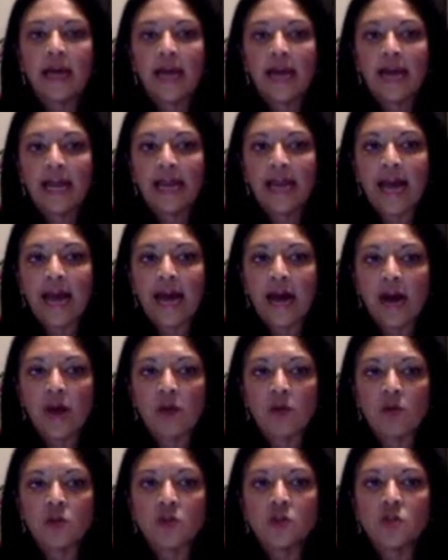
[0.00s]
and
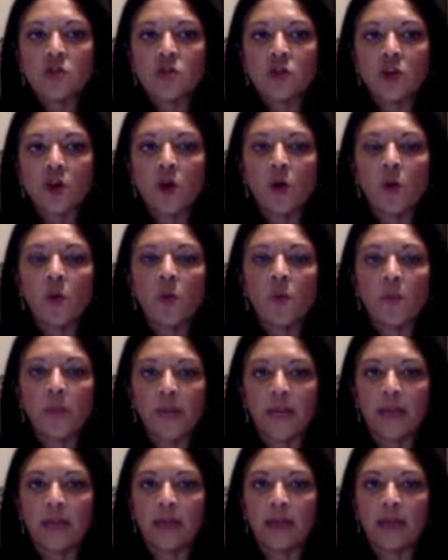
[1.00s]
how so
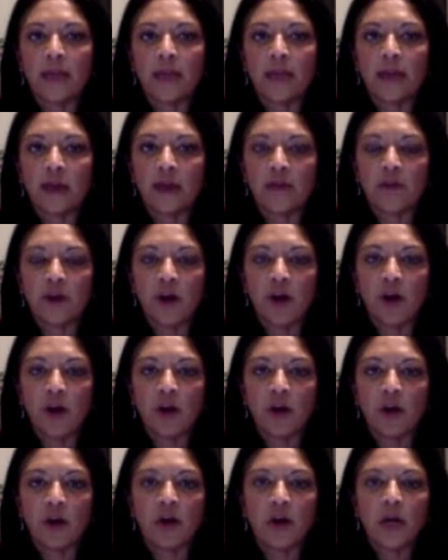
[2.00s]
many of
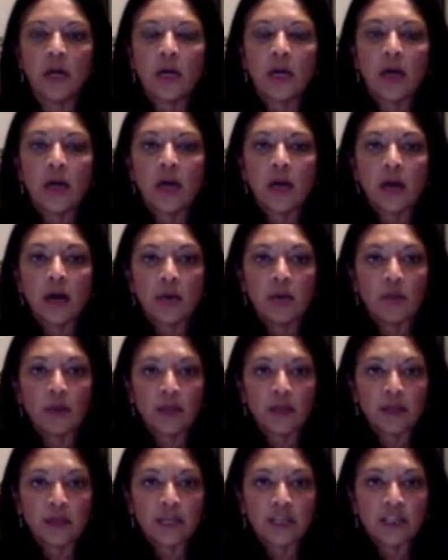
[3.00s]
our
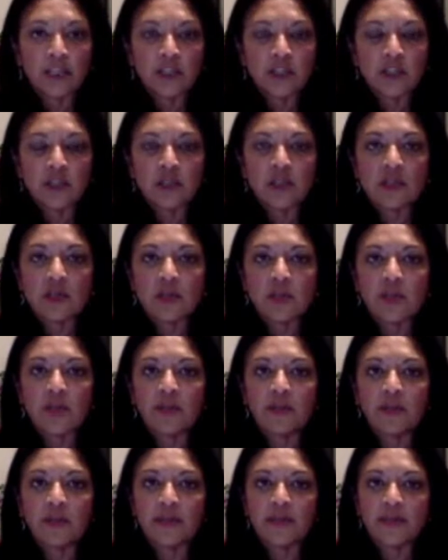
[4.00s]
regulations, so many
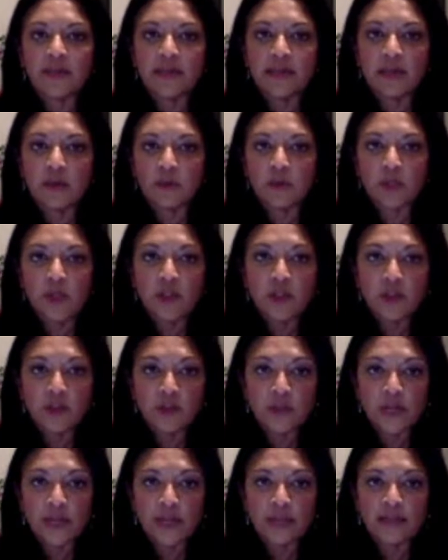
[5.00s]
of the things that we do
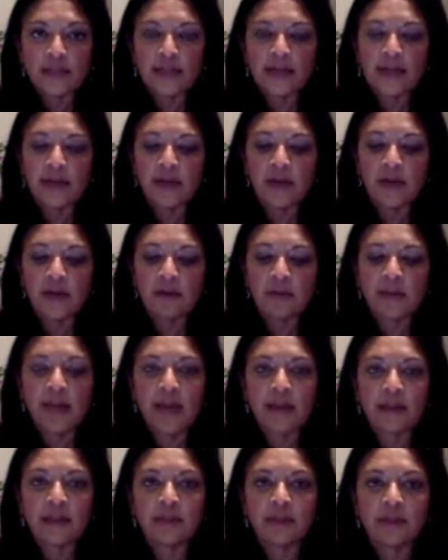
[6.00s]
day to day are
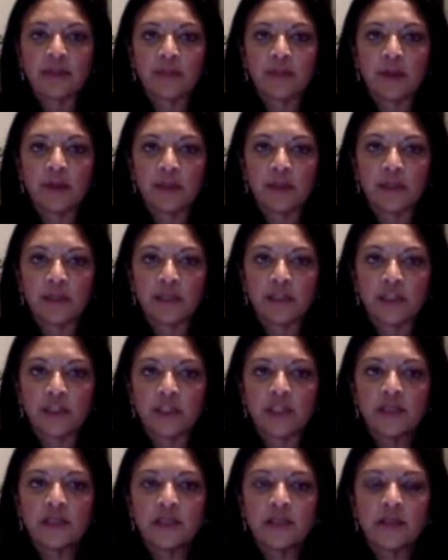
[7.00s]
impacted by
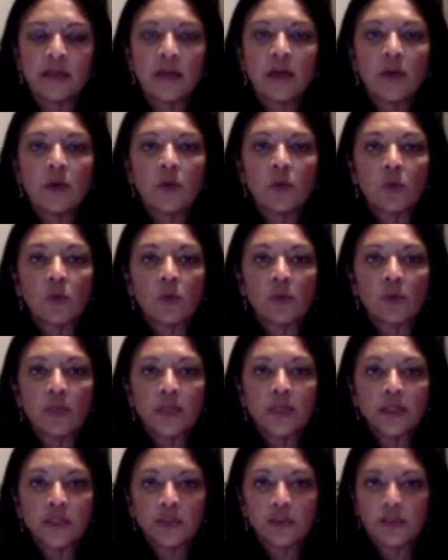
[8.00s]
politicians, we
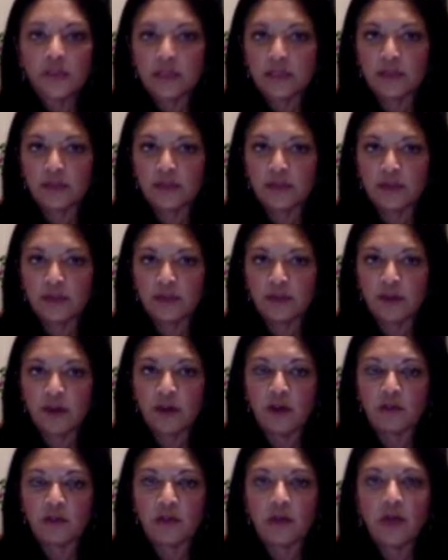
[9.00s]
really do need to be
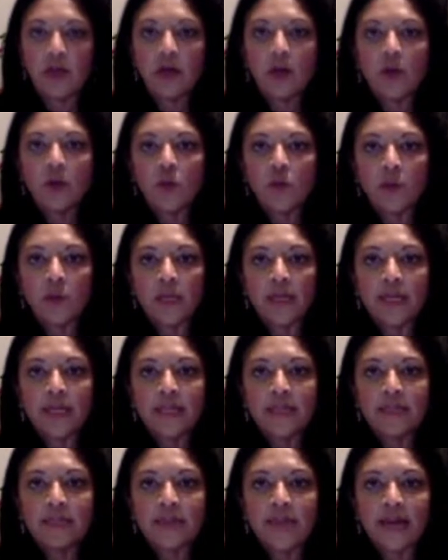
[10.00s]
involved. We need
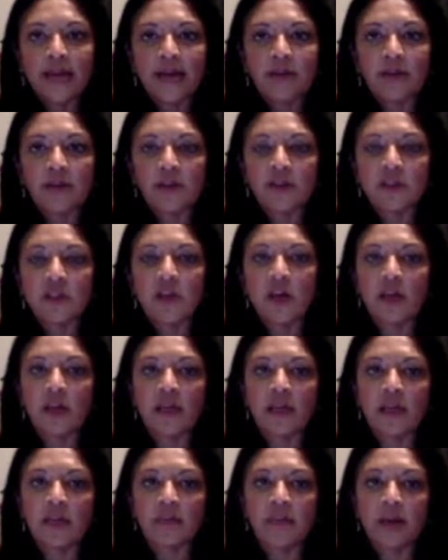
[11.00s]
to be out there
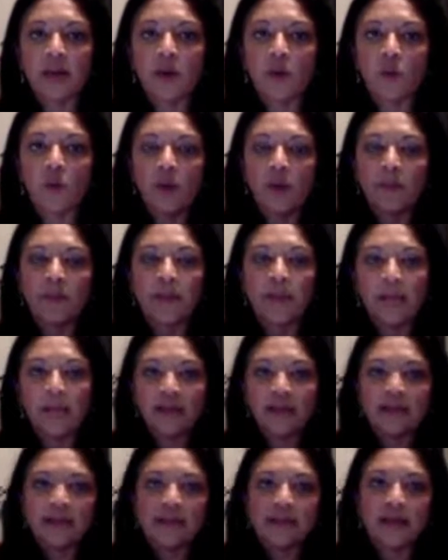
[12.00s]
talking about what
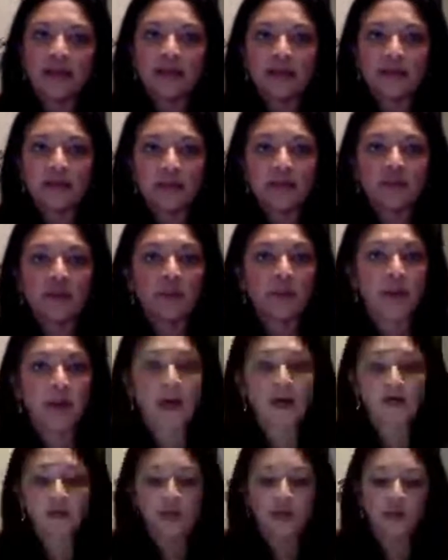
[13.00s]
makes sense from a
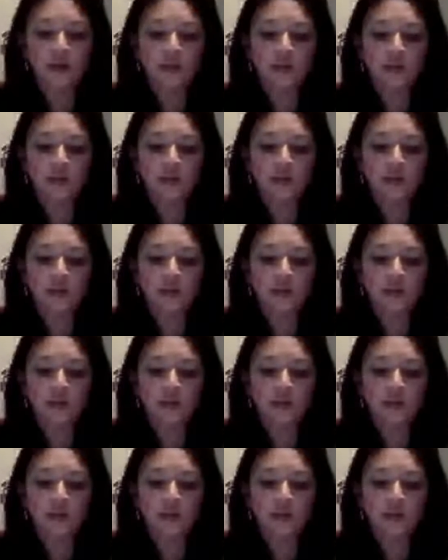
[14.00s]
healthcare